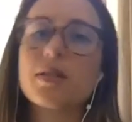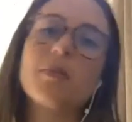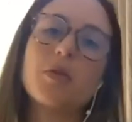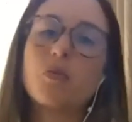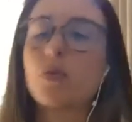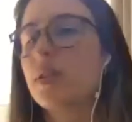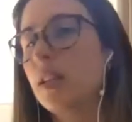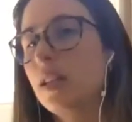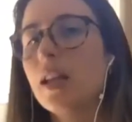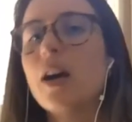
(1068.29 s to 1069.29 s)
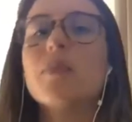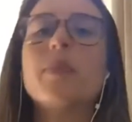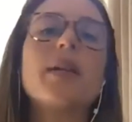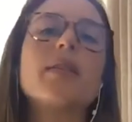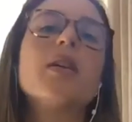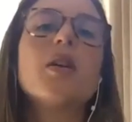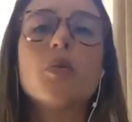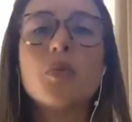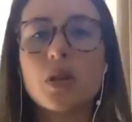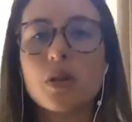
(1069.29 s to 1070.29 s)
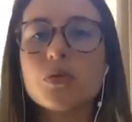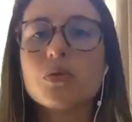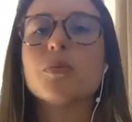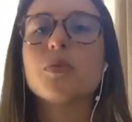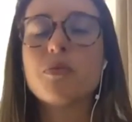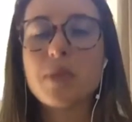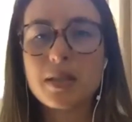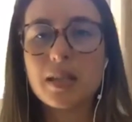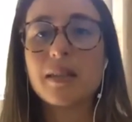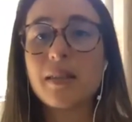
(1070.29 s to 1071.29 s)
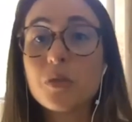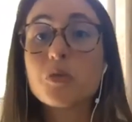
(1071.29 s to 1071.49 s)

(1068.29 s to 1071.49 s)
I mean, we're sitting down, but we can do some movement sitting down,